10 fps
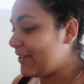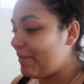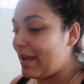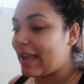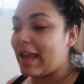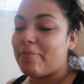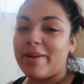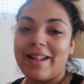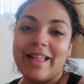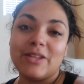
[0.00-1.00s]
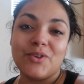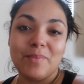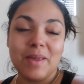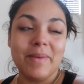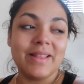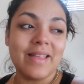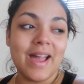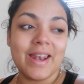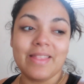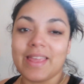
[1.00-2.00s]
So I'm making empanadas for me and my
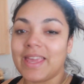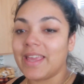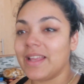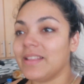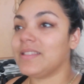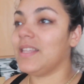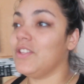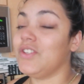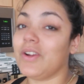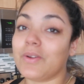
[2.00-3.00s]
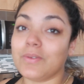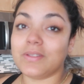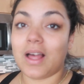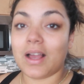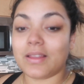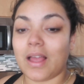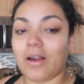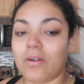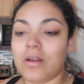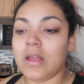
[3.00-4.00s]
dad and the kids. Jerick was knocked
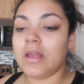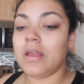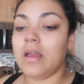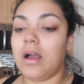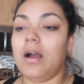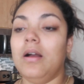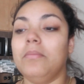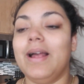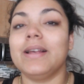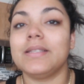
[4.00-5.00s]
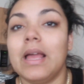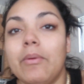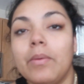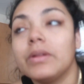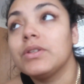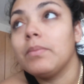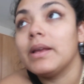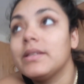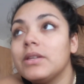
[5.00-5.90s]
out. Last night we went to my